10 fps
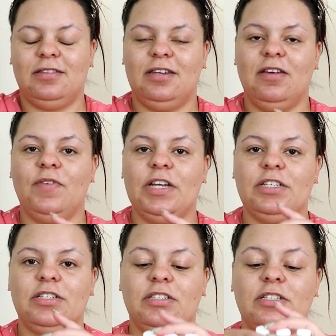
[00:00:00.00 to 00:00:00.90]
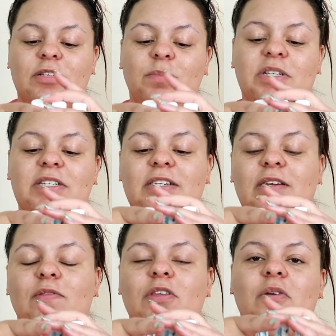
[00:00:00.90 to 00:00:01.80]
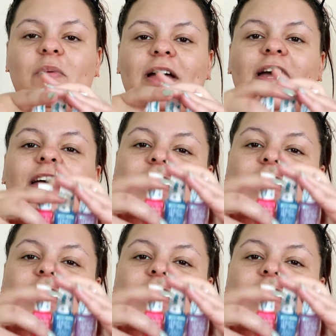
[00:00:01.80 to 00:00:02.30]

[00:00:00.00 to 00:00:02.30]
the nail varnishes are so pretty, even though we're